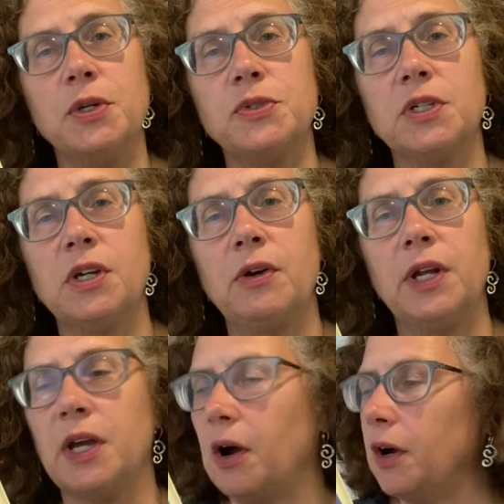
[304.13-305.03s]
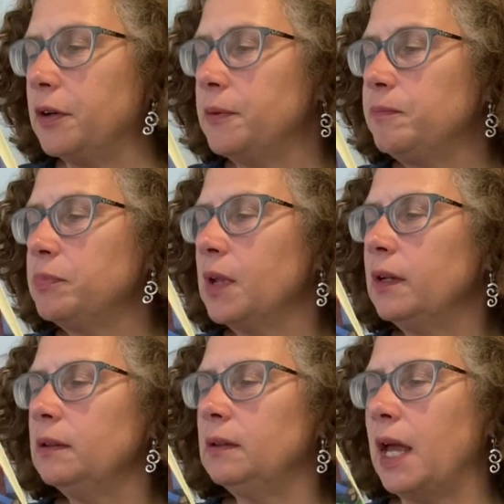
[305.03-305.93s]
new security guard.
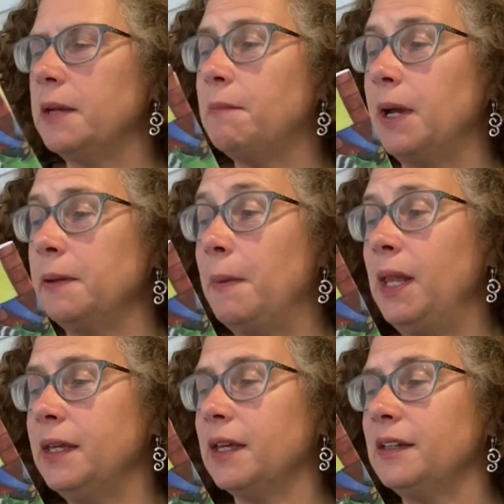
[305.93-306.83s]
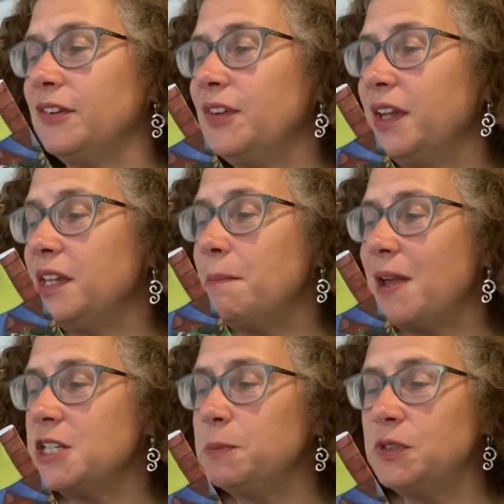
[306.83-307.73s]
Like Mike Mulligan living in the
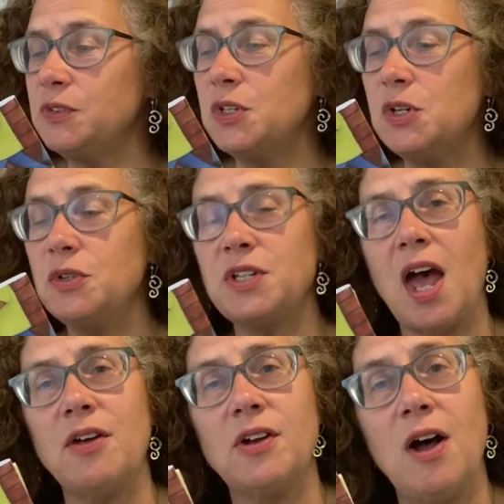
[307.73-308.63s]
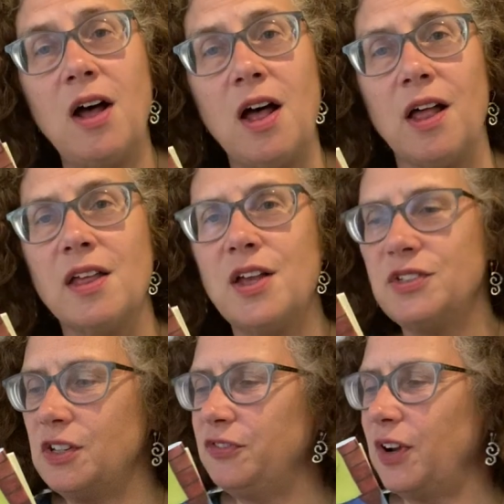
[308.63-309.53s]
basement of the new town hall,
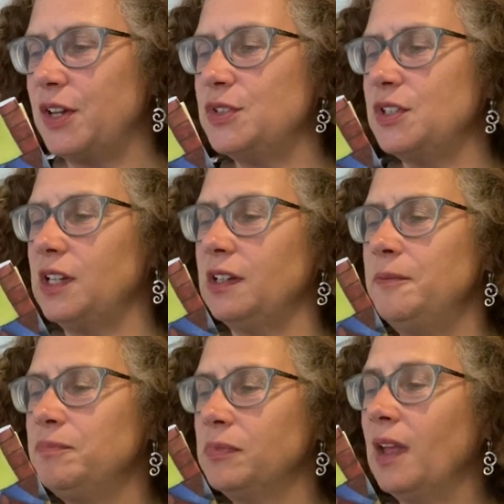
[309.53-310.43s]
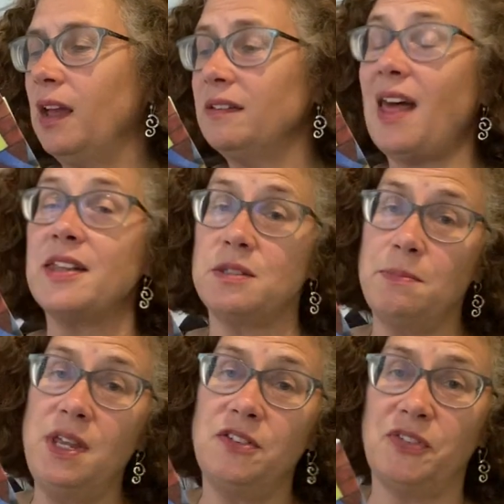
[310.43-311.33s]
said Francine. That's
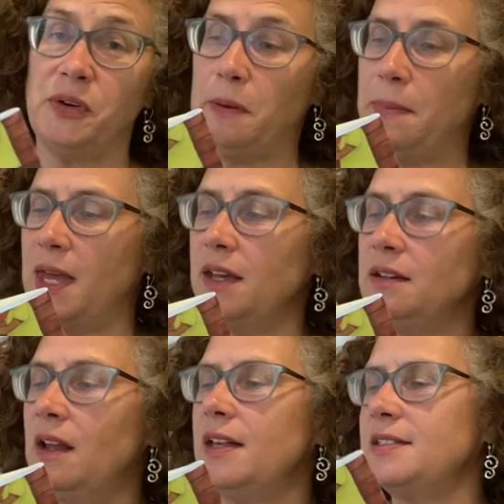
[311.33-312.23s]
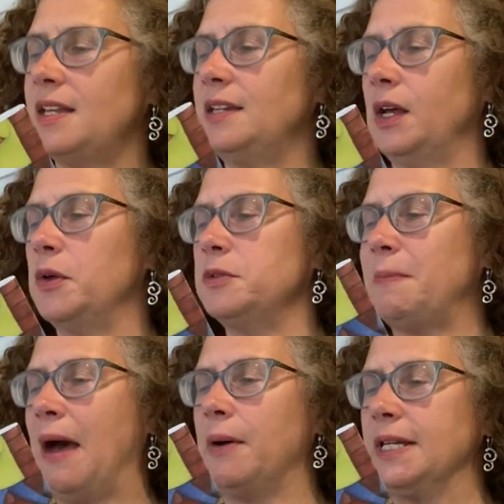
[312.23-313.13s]
me for a bit, said Nichols,
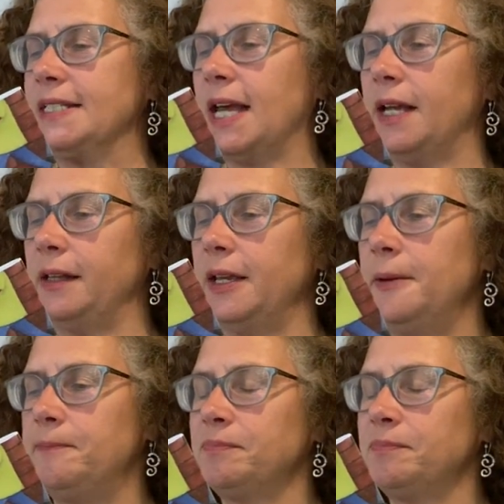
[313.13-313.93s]
bowing shyly